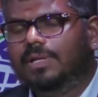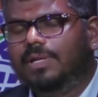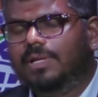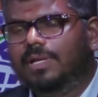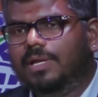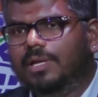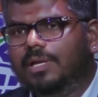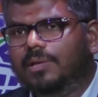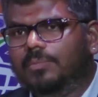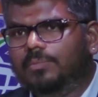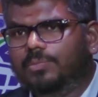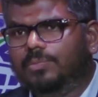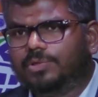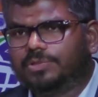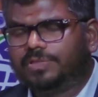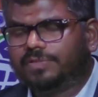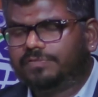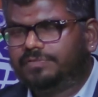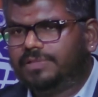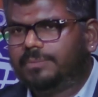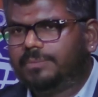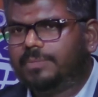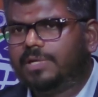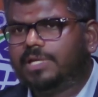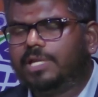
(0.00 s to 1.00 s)
Both of
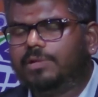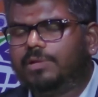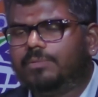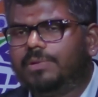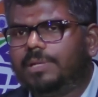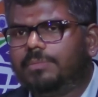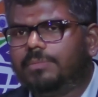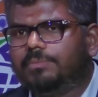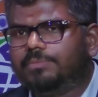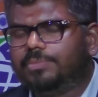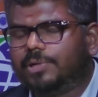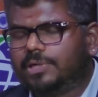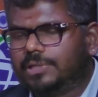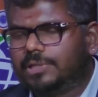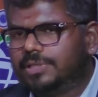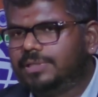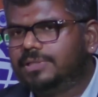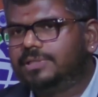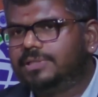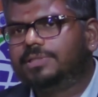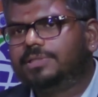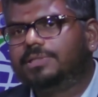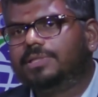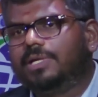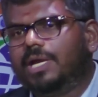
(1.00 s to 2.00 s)
them are equally
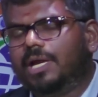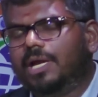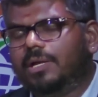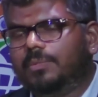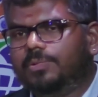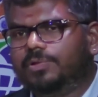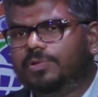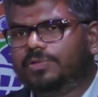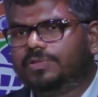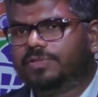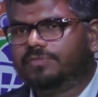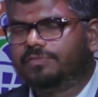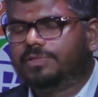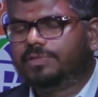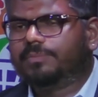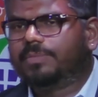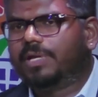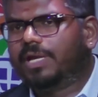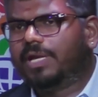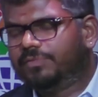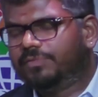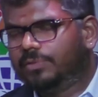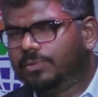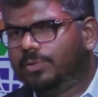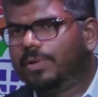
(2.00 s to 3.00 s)
important and both of them
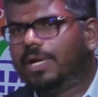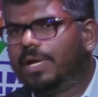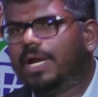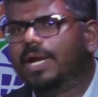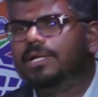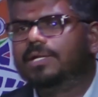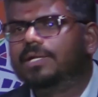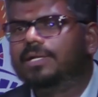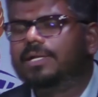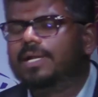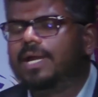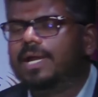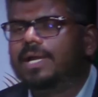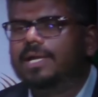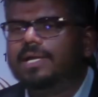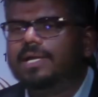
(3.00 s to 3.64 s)
have to go hand in hand.